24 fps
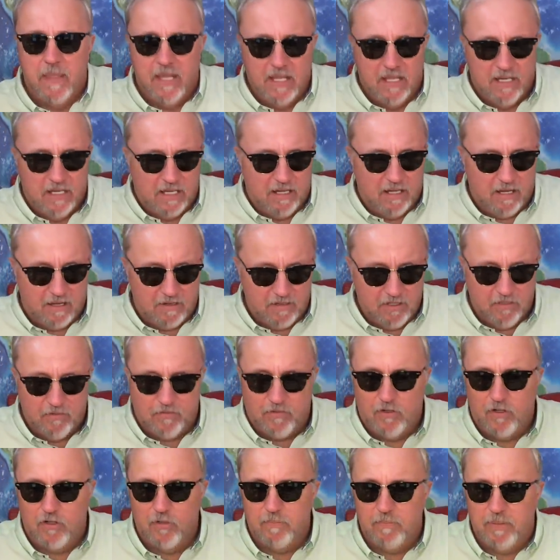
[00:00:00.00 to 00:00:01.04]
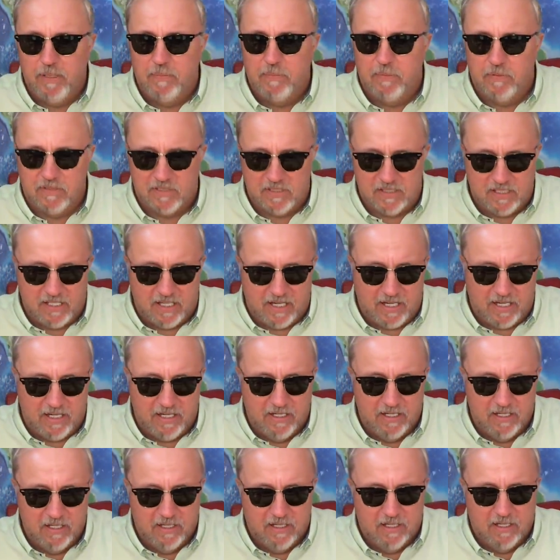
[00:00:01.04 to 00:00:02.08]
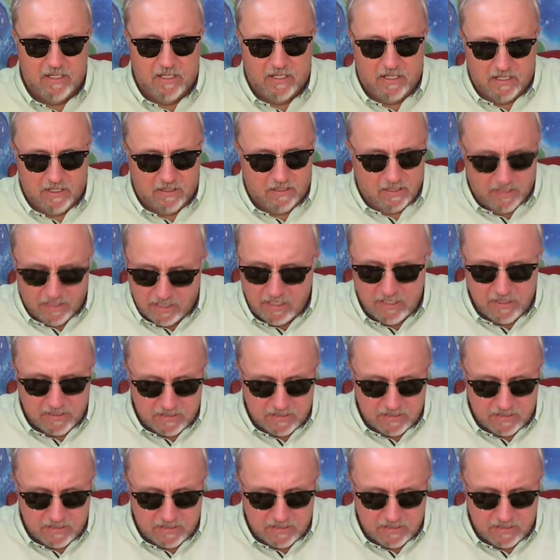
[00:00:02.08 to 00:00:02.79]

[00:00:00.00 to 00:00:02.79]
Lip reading: Now, you've heard people say, and